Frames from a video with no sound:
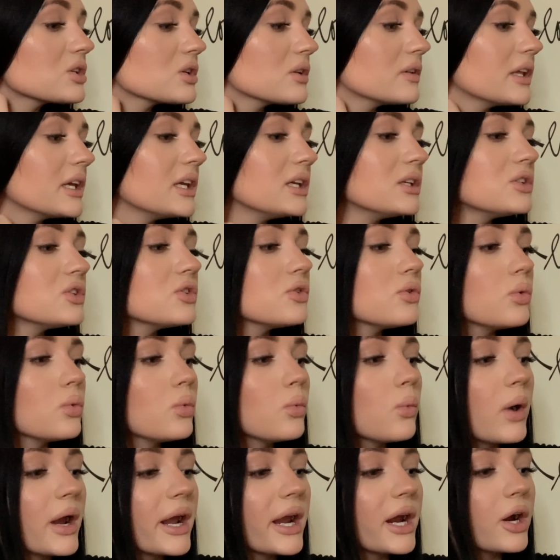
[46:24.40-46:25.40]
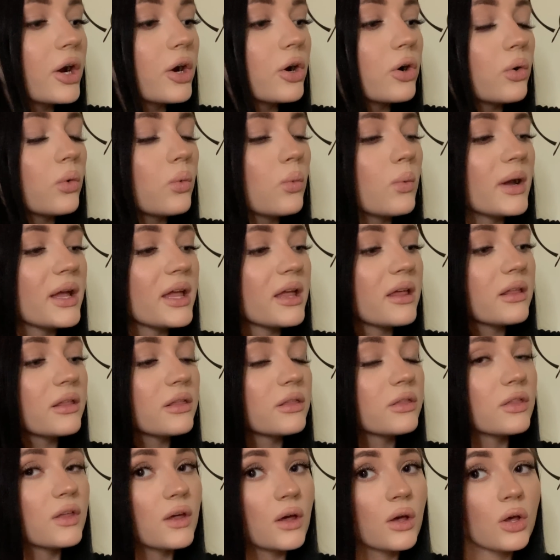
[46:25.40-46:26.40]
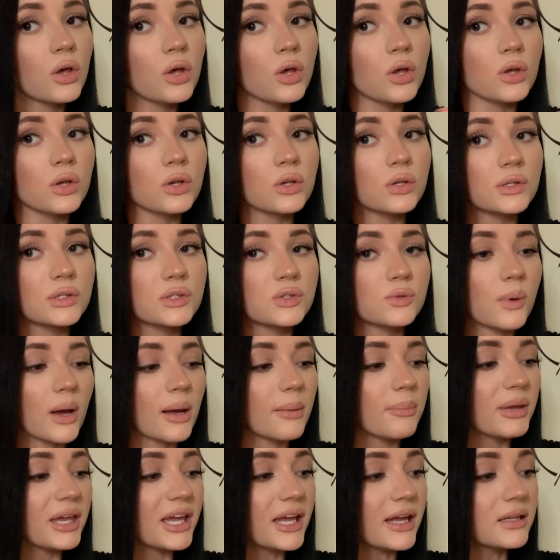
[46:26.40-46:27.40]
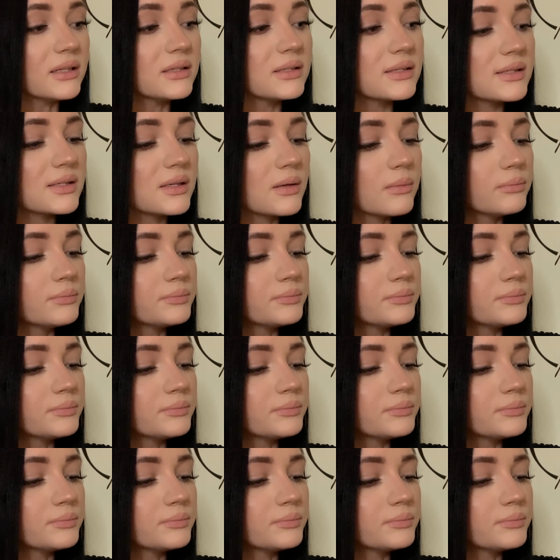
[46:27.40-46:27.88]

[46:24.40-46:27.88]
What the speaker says: lovely to wear with sweatpants.